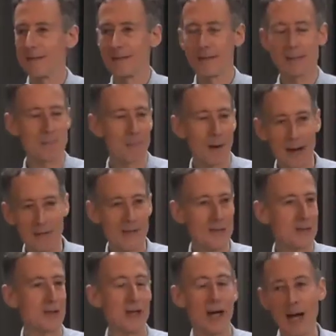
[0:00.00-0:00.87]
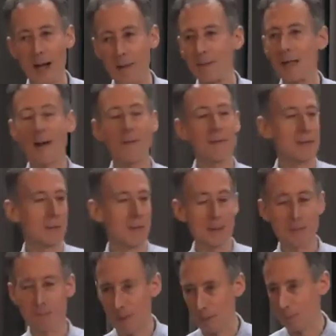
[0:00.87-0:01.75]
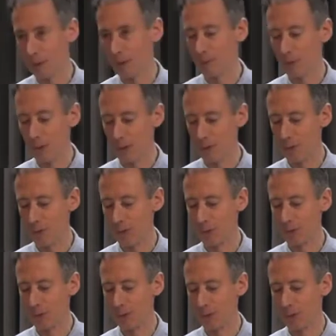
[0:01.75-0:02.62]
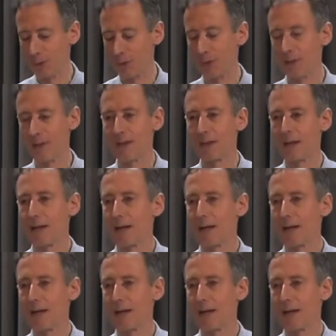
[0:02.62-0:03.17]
Despite these jibes, I was the most popular boy in the school.